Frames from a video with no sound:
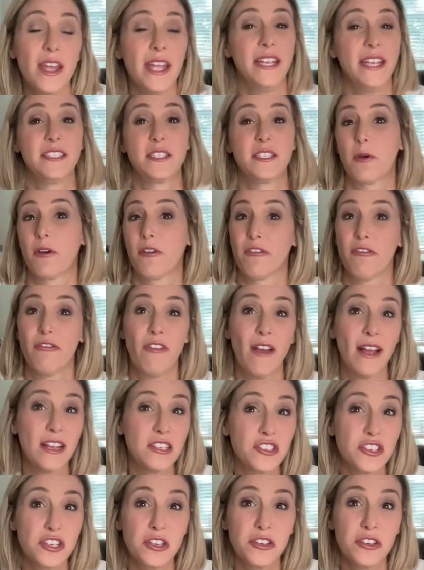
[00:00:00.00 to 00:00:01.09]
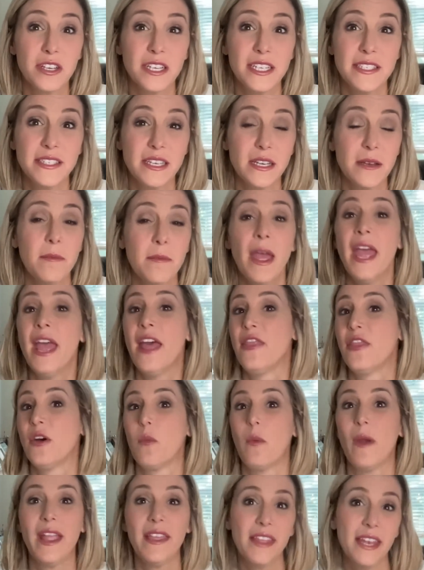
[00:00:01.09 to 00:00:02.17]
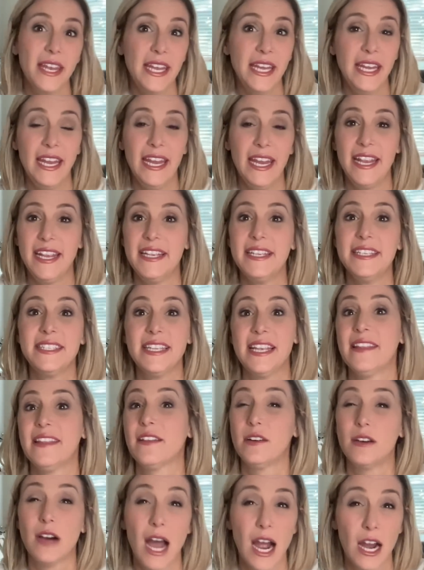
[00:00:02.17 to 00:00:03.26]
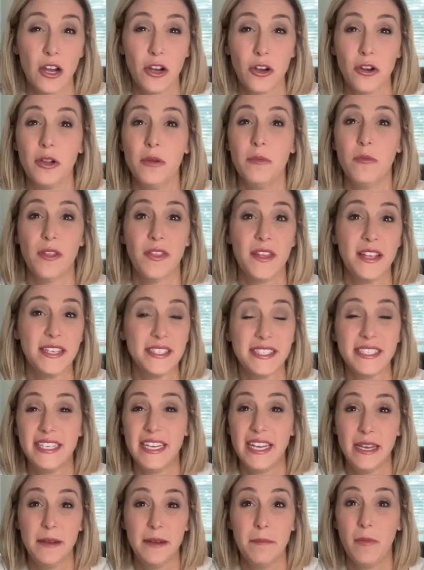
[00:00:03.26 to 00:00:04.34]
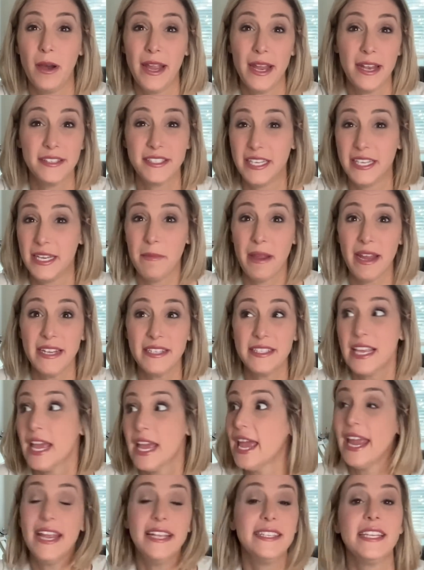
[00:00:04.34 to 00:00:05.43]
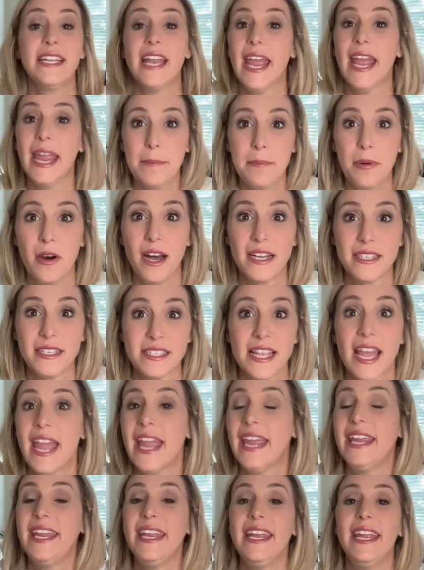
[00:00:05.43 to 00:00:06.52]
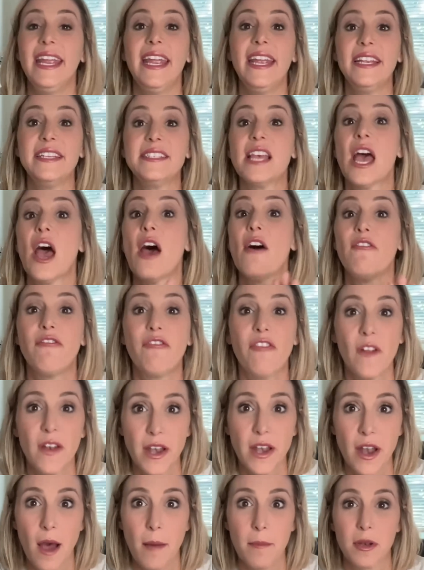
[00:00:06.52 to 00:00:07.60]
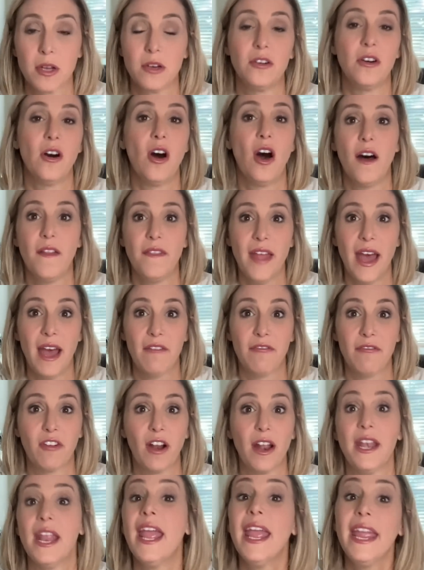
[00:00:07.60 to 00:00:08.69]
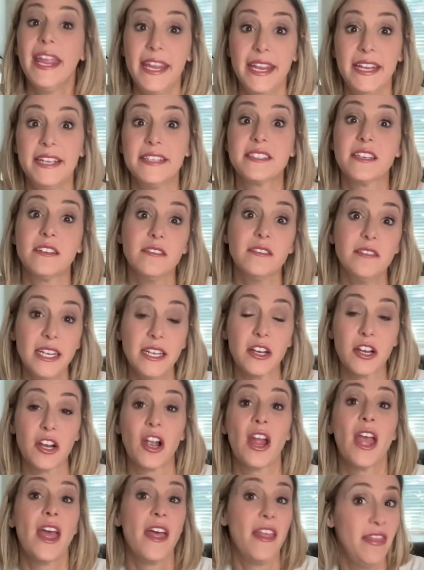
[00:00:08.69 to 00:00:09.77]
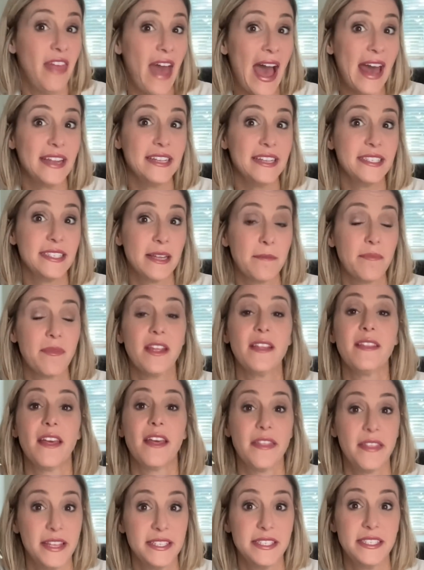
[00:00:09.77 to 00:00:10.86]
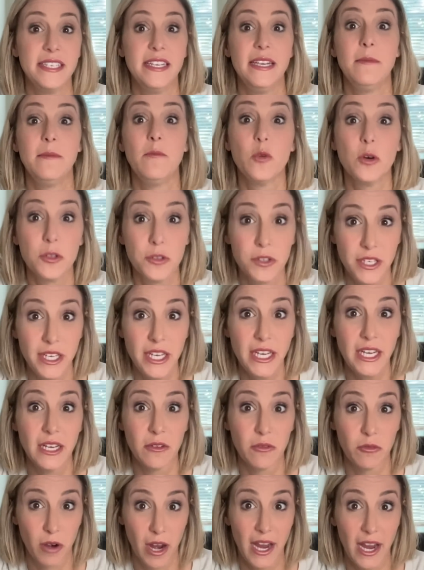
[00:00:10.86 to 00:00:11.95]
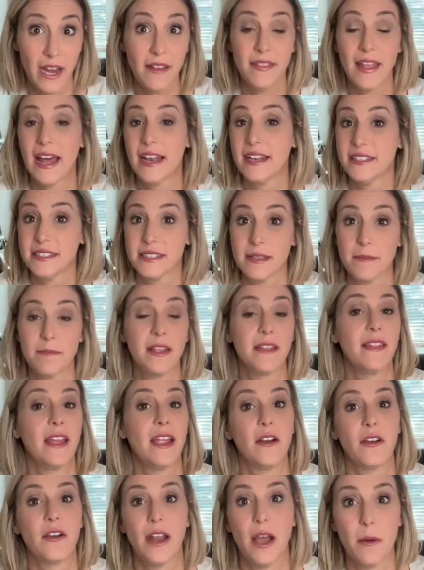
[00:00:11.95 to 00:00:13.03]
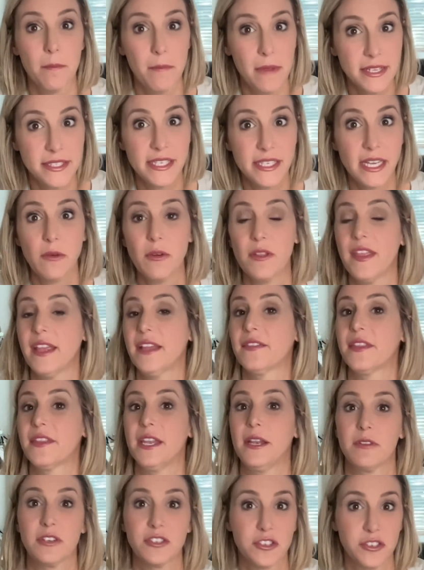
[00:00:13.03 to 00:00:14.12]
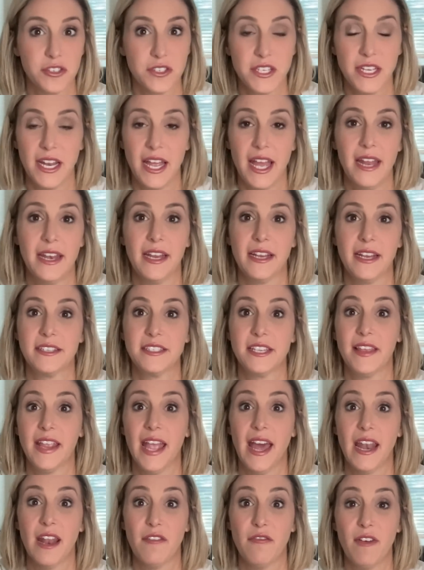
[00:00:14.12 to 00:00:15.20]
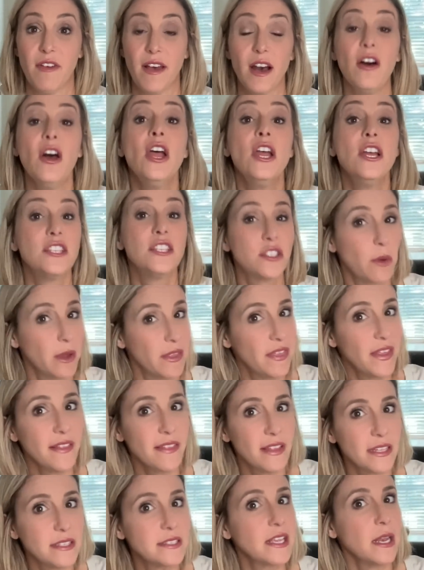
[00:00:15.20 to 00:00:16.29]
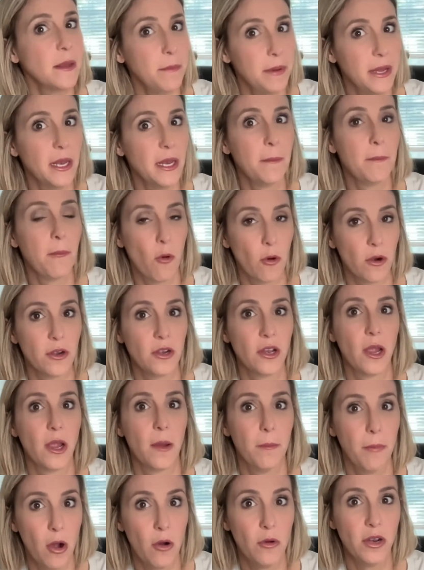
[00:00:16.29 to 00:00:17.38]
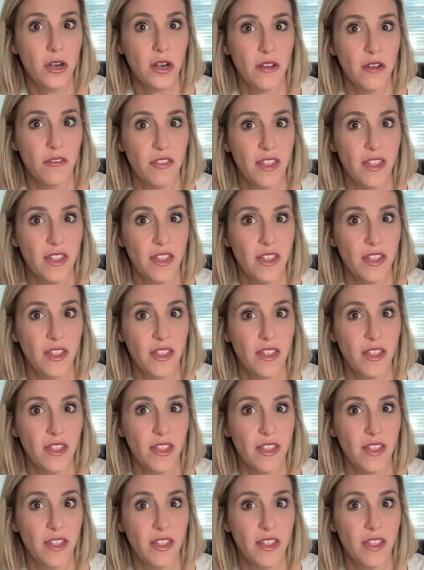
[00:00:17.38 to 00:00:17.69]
his professionalism, the way that he is in the locker room with his teammates is an A plus. He is phenomenal on that front. He is a leader. That is something that this team will need, right? That is something they are now missing with Anthony Richardson heading to the NFL. So I think that's going to be an important component of